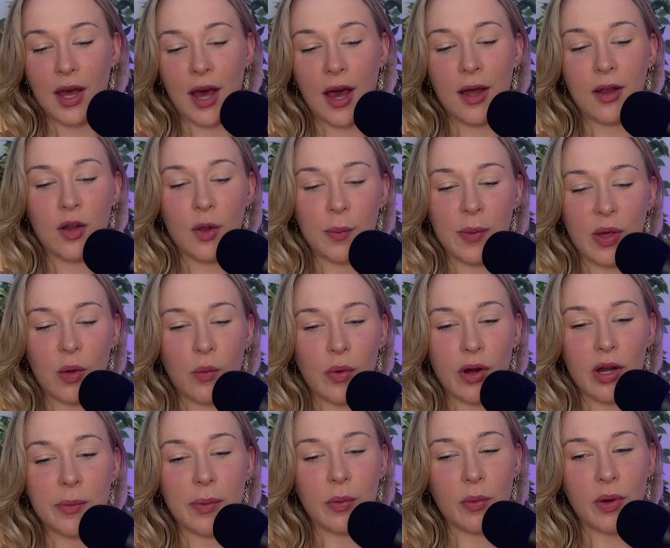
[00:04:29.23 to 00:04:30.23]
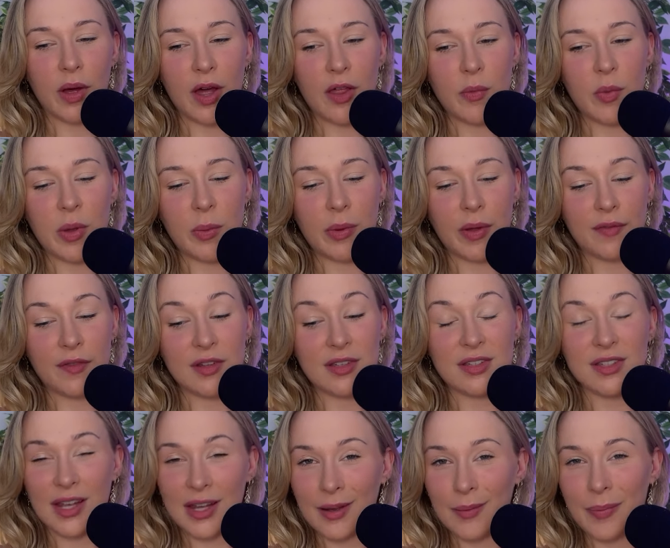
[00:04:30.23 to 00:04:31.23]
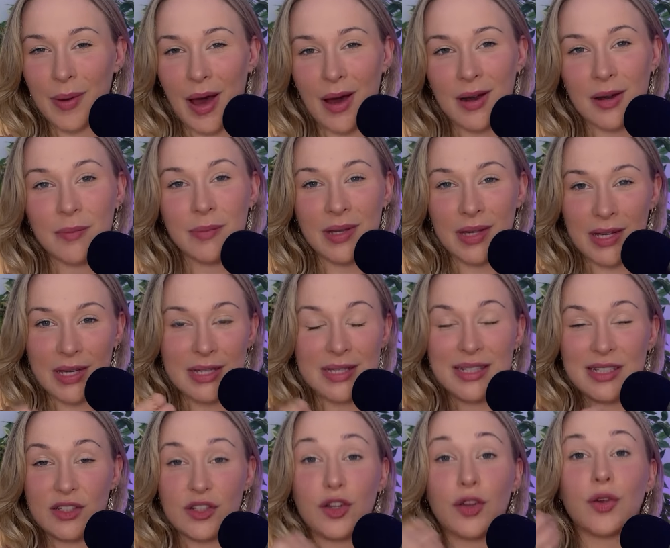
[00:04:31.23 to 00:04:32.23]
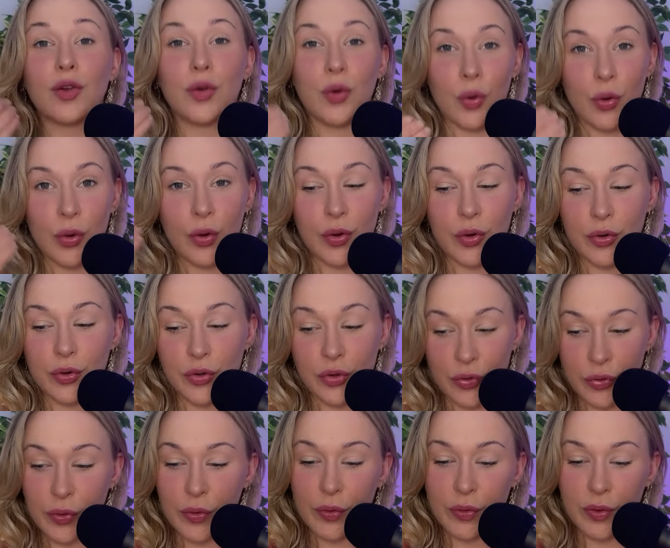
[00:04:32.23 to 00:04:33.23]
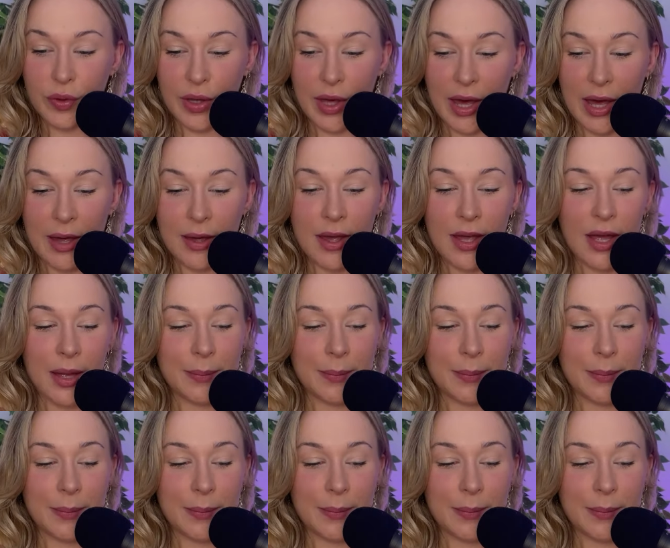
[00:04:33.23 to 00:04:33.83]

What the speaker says: not being worried about what other people have to say about it, because it's your truth. Okay.